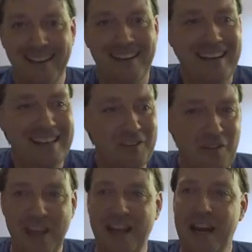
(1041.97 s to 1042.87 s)
is
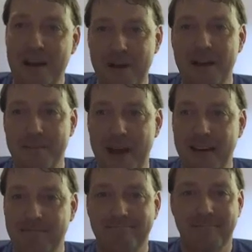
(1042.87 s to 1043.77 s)
they get up out of
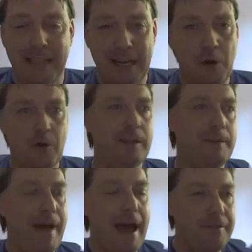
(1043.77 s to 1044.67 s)
bed, they go to the
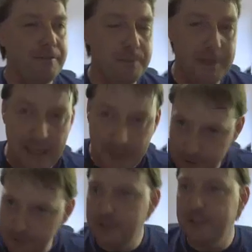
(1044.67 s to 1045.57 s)
bathroom and they
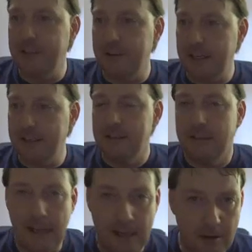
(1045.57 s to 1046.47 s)
do their duties,
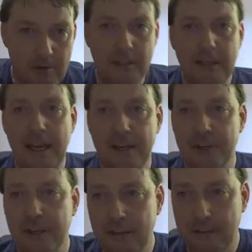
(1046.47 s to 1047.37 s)
they go to the
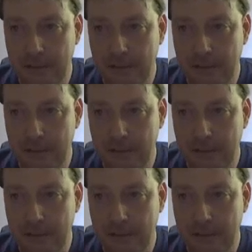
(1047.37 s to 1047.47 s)
kitchen,